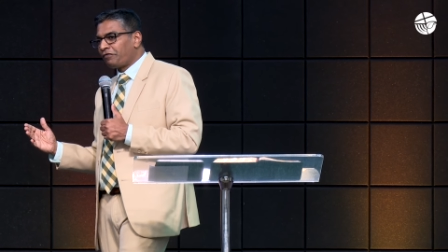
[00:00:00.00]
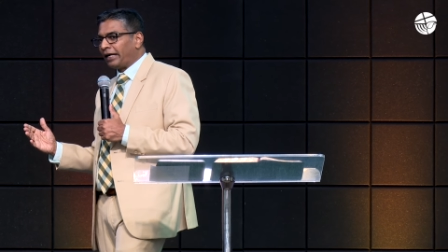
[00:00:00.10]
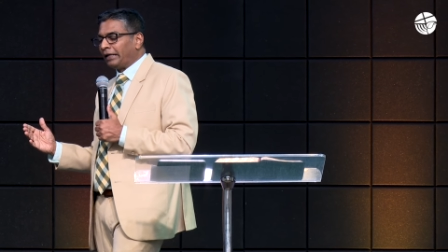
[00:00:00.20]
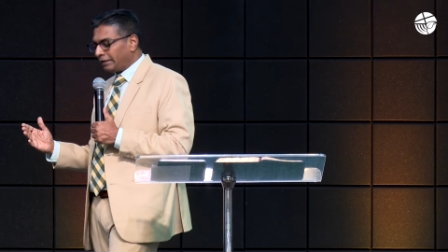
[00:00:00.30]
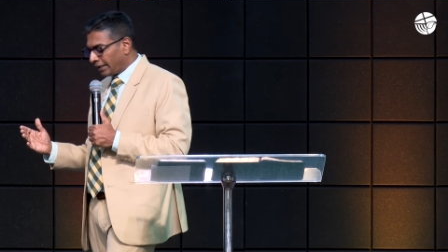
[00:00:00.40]

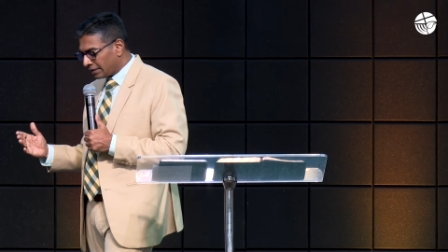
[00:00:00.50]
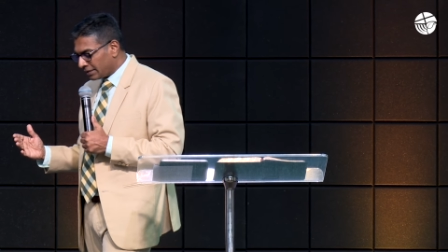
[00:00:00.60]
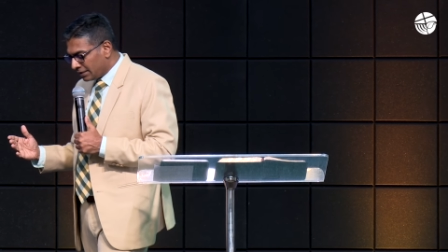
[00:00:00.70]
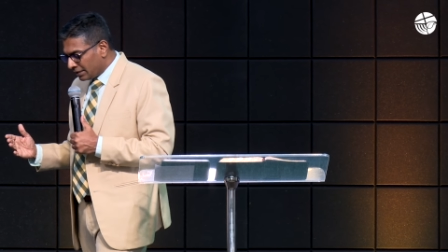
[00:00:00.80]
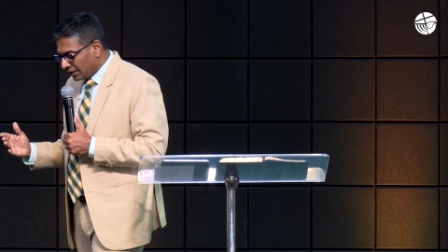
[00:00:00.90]
find that
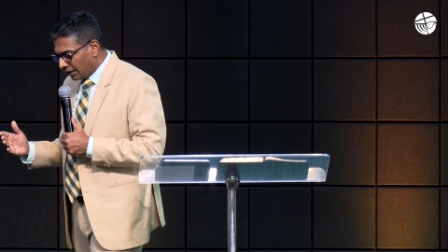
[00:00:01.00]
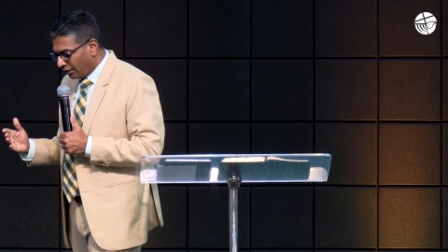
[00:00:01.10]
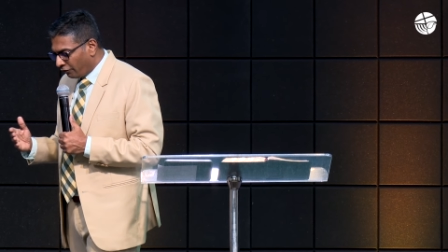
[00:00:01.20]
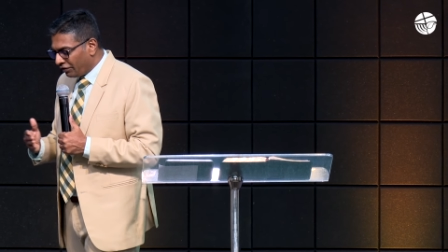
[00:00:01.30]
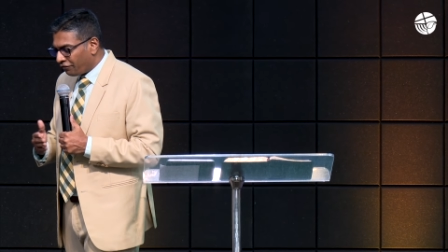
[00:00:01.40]

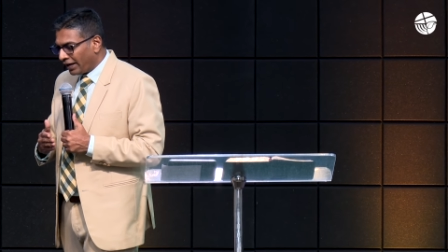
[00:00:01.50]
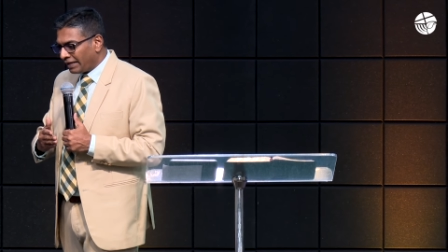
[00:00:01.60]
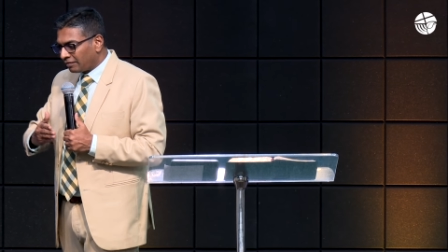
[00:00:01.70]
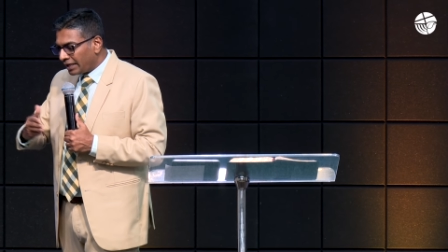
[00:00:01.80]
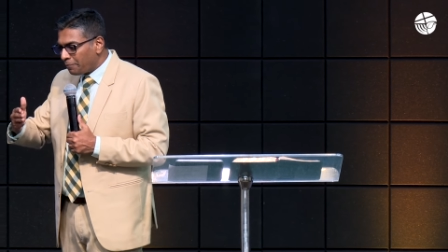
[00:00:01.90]
we
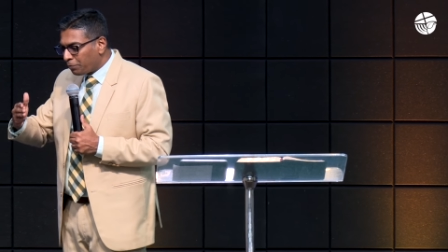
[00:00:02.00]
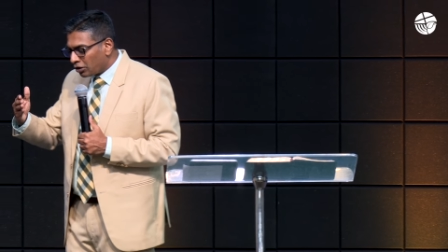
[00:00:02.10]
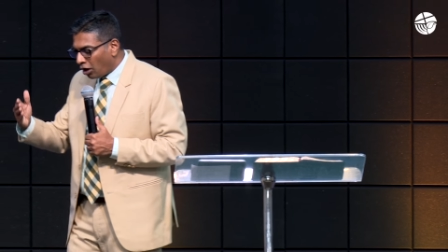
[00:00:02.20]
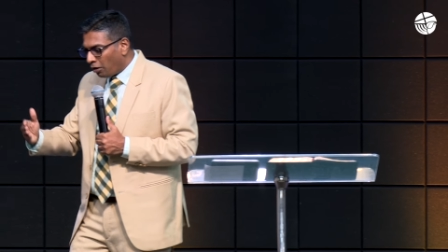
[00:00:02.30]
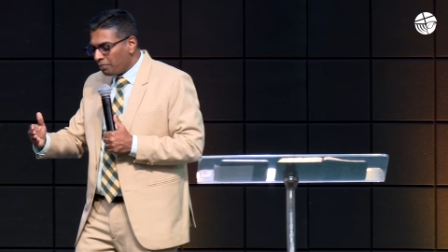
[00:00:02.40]
find three
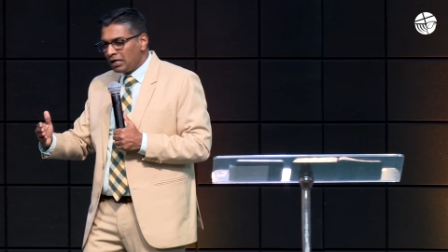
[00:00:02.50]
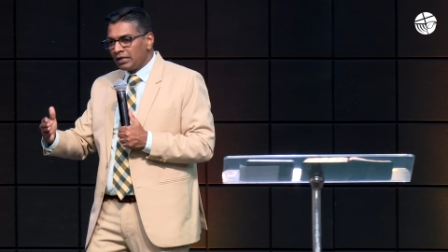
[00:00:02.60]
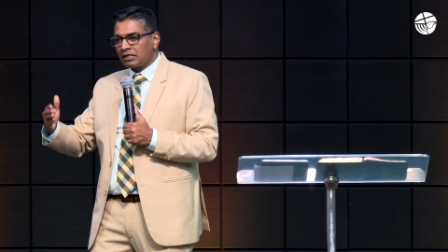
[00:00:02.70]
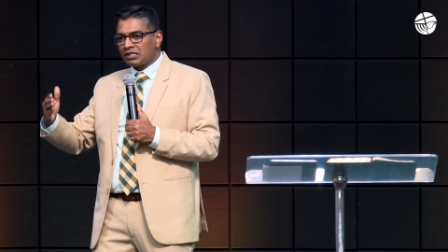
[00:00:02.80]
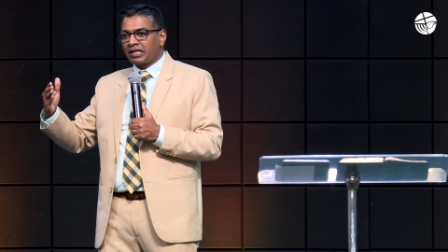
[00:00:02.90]

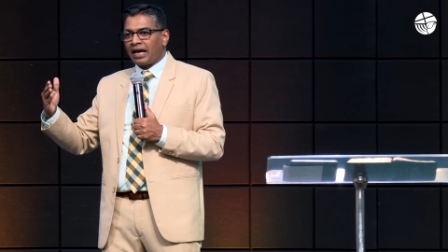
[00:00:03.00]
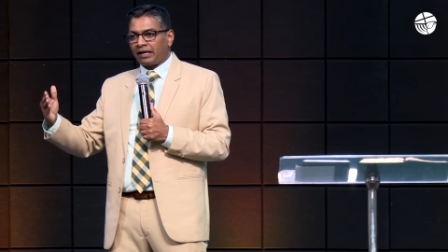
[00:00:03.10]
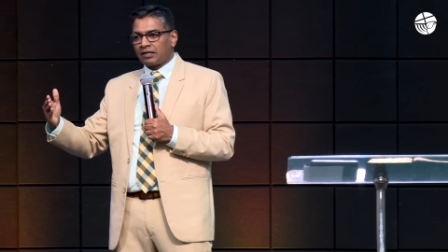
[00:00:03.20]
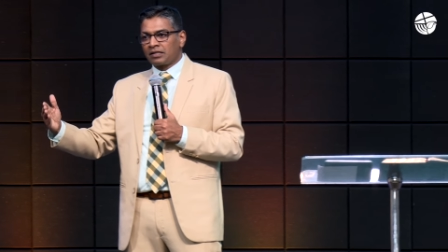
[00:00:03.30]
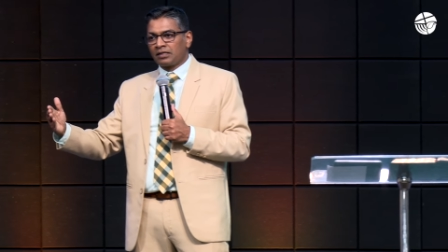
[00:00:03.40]
predominant
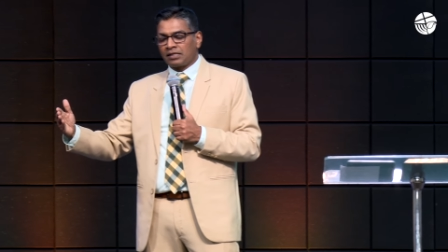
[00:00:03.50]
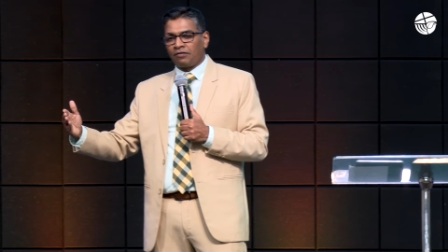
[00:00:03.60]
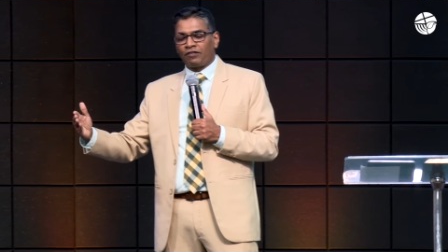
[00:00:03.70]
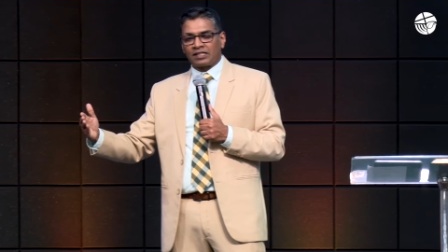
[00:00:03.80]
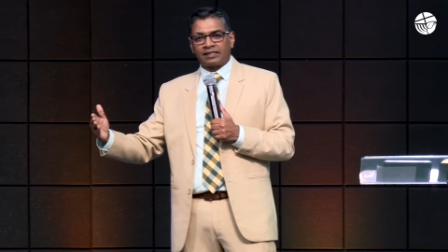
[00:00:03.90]
characters in
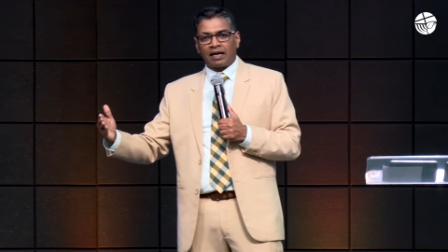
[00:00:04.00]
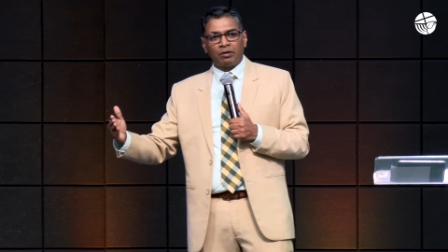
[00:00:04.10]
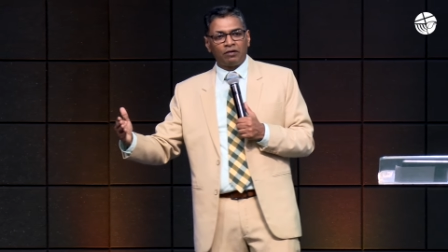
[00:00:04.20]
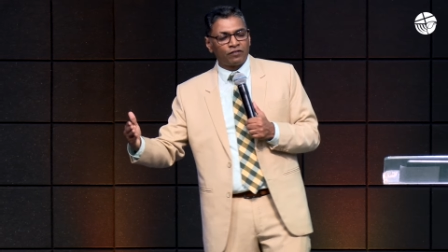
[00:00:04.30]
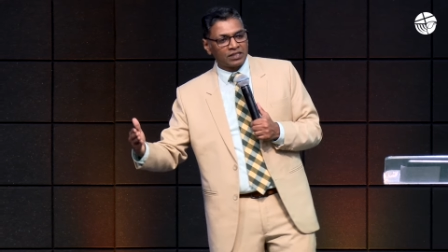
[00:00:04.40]
1
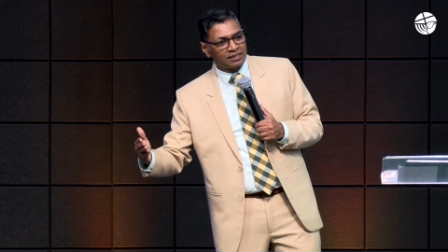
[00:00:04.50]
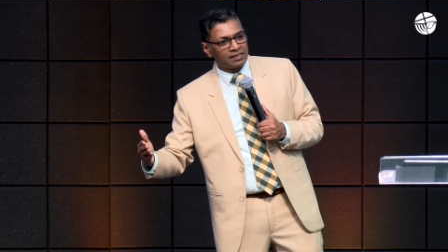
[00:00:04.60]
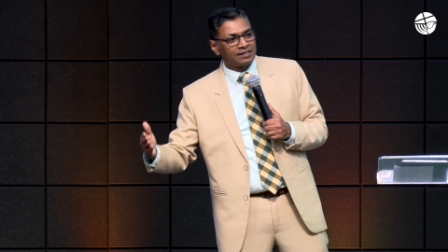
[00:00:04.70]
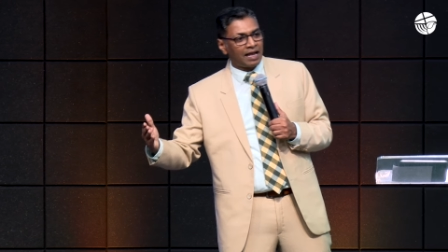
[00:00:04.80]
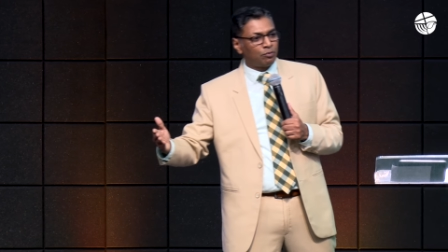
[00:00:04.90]
Samuel. First
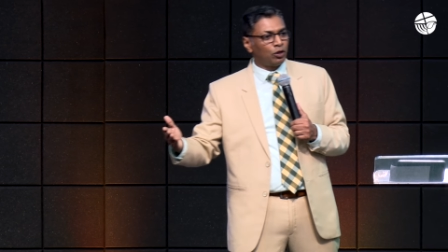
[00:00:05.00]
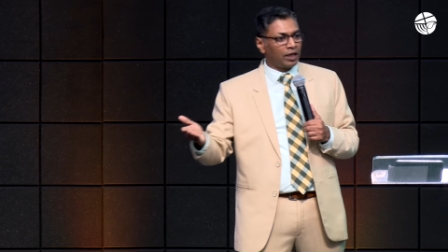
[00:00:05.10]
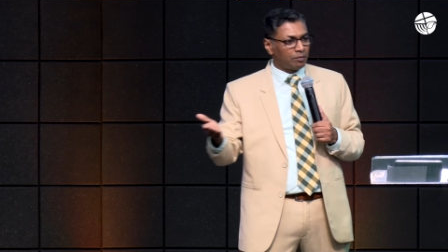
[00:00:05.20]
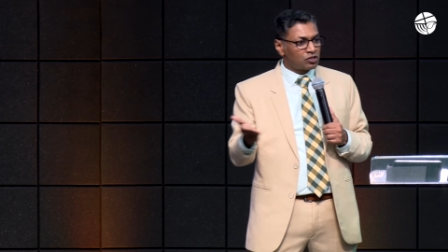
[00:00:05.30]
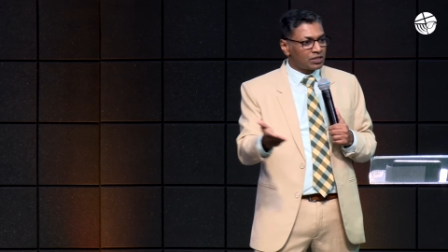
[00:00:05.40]
is Samuel
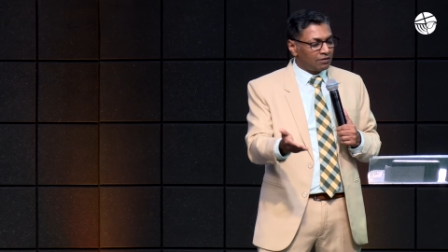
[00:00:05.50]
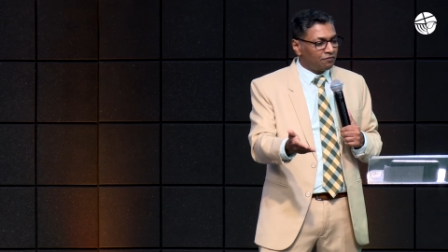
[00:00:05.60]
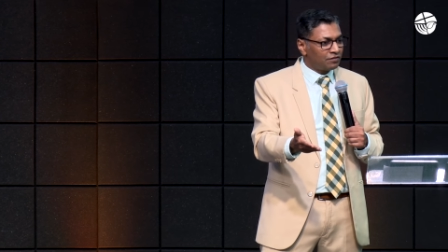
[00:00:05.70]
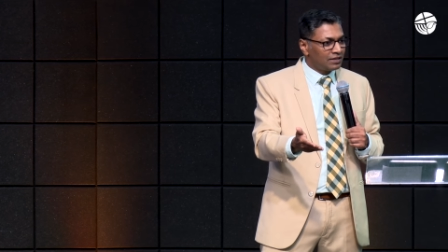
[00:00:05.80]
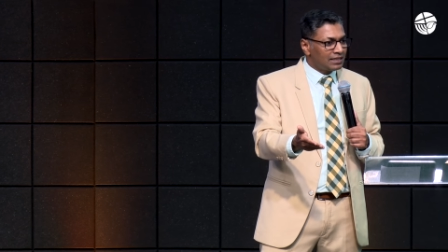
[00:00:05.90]

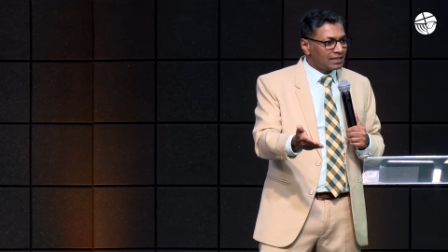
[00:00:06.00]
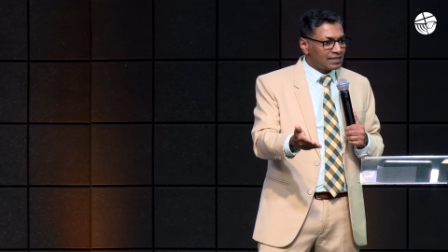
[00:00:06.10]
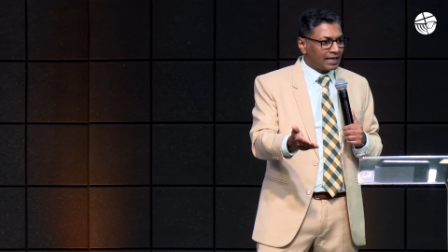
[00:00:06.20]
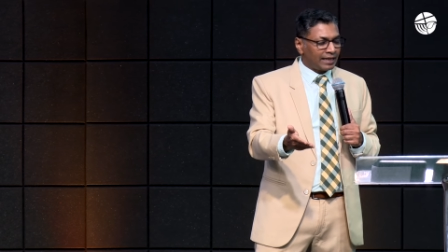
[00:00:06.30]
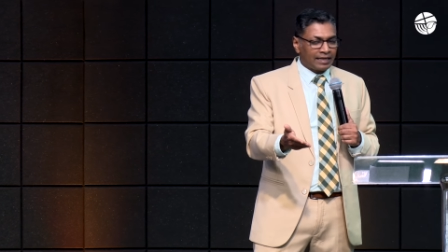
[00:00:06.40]
himself.
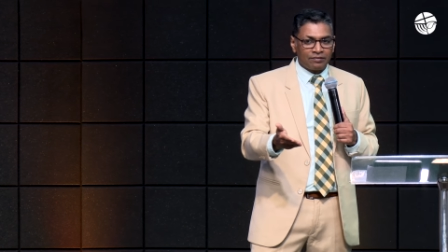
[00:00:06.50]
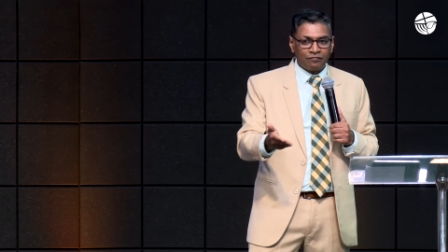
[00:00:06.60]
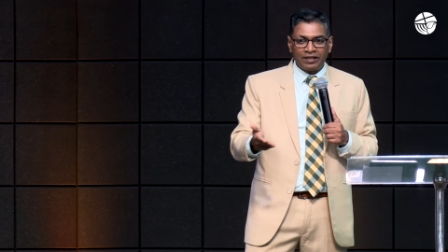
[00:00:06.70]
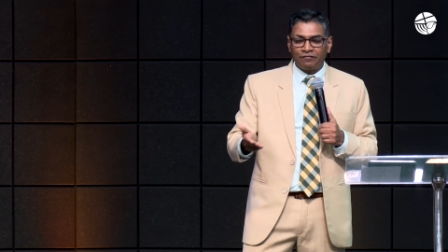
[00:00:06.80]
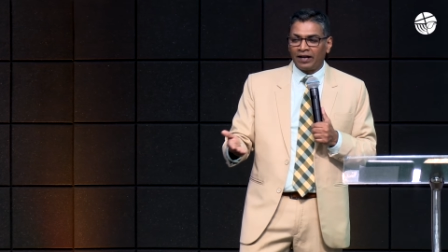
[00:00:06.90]
Second,
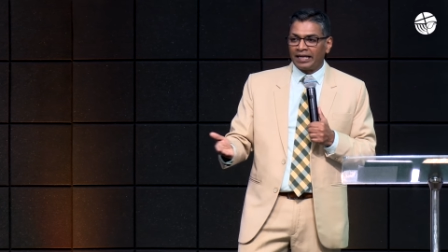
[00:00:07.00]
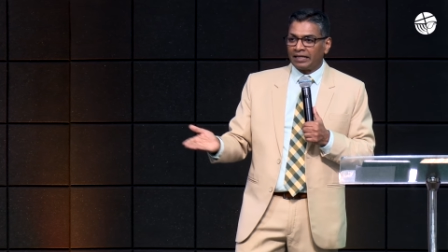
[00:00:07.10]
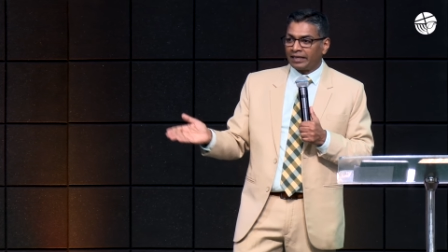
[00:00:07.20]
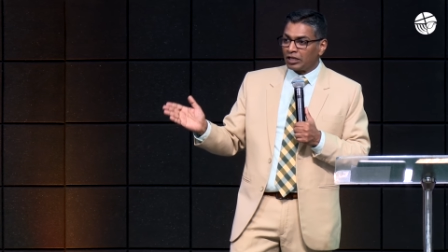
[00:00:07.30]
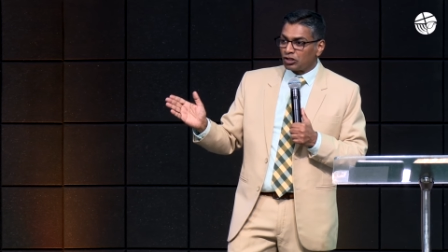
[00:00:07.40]
we find
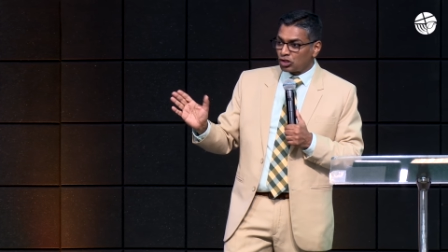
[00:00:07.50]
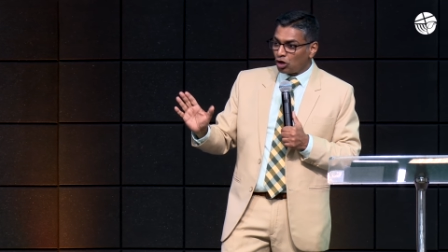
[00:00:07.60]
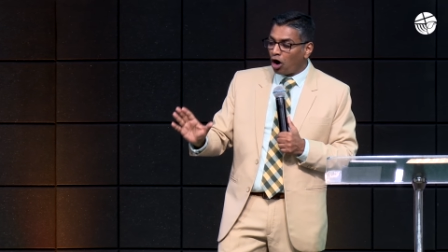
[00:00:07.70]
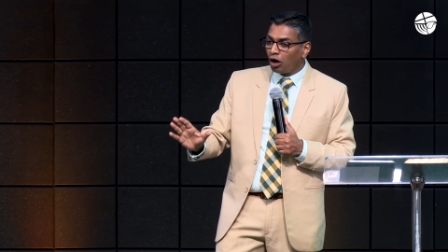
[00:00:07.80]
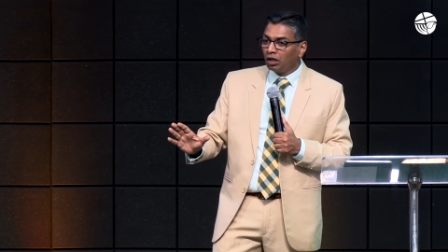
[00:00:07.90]
King
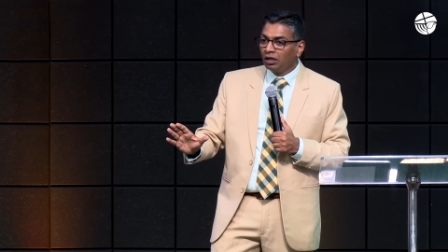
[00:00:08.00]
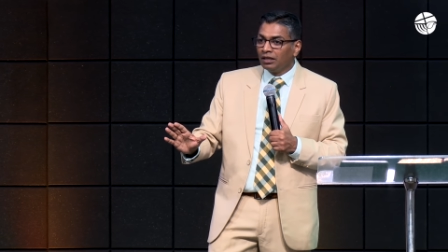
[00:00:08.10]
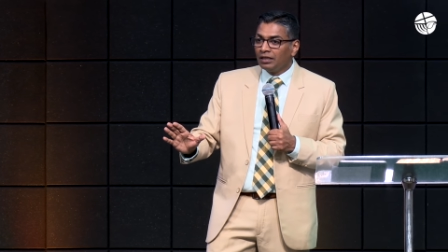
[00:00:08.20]
Saul.